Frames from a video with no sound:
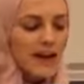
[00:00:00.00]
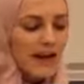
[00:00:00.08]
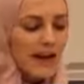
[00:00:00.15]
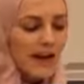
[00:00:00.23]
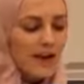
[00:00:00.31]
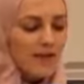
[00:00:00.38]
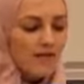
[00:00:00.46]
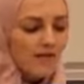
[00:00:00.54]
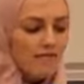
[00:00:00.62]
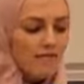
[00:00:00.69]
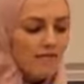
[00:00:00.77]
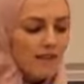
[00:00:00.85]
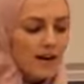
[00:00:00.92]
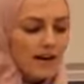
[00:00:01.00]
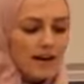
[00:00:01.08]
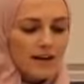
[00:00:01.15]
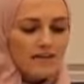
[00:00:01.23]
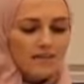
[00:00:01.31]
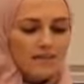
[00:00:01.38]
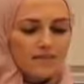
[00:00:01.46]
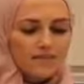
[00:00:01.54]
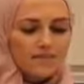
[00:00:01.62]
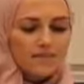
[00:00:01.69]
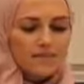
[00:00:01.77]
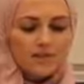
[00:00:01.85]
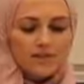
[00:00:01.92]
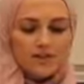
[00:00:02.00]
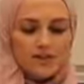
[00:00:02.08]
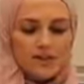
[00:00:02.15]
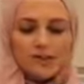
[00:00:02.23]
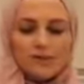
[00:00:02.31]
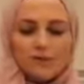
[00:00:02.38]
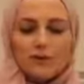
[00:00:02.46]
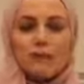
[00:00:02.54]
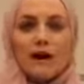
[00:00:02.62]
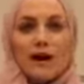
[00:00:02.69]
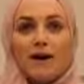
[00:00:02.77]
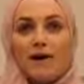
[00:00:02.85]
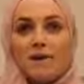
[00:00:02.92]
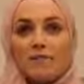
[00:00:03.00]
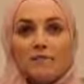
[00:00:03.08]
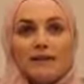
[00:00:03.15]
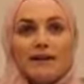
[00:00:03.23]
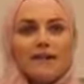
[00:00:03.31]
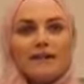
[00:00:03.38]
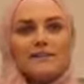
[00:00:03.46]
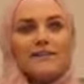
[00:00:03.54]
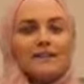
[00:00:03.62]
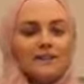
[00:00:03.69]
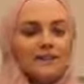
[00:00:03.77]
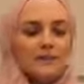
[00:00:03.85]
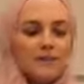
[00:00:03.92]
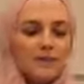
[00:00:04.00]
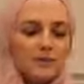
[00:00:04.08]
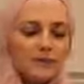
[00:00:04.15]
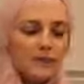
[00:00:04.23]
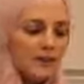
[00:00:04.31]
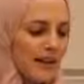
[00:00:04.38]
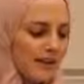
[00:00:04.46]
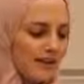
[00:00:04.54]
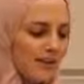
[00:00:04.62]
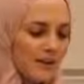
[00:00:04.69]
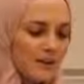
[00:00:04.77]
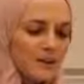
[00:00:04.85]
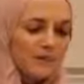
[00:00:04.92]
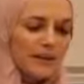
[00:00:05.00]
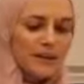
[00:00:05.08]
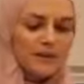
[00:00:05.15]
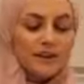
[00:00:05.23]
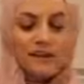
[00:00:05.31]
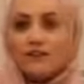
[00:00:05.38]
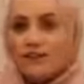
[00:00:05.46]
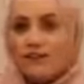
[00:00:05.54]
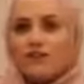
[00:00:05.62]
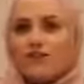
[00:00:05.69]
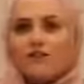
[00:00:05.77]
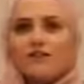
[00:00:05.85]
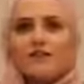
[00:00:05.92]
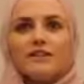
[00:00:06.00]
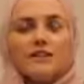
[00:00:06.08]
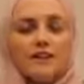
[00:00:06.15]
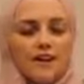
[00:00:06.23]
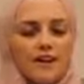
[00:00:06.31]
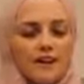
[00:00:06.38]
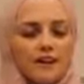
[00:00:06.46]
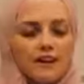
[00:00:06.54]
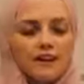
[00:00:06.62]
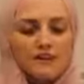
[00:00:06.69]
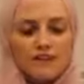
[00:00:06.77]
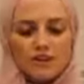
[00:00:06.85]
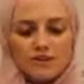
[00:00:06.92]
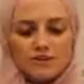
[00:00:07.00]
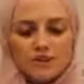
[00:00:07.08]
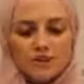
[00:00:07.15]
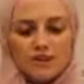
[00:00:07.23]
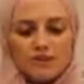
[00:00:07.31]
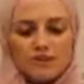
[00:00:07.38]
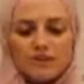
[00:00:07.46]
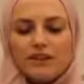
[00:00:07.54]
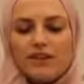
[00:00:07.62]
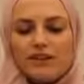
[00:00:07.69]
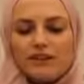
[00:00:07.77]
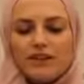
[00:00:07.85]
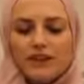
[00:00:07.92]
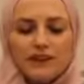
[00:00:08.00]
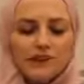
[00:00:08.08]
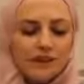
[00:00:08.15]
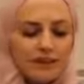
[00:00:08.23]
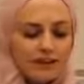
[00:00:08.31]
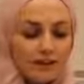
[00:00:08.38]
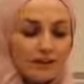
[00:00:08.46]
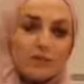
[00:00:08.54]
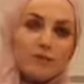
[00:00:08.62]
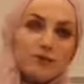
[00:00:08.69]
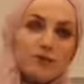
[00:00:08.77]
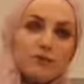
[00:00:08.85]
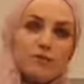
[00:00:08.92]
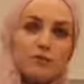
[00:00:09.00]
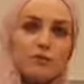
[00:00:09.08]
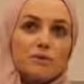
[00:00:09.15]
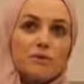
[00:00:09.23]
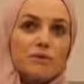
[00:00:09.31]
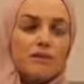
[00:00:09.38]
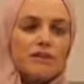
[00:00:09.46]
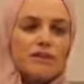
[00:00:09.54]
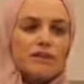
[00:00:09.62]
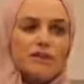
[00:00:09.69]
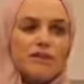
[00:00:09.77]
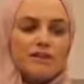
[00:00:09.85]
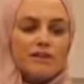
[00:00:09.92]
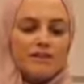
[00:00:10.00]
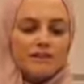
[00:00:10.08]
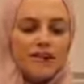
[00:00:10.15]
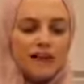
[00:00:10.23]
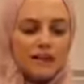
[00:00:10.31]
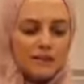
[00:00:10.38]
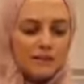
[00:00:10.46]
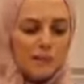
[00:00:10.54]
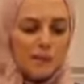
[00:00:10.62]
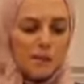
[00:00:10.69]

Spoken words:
I'm going to try and talk about me as little as possible and talk about conversion in general terms as much as possible, inshallah, if I can,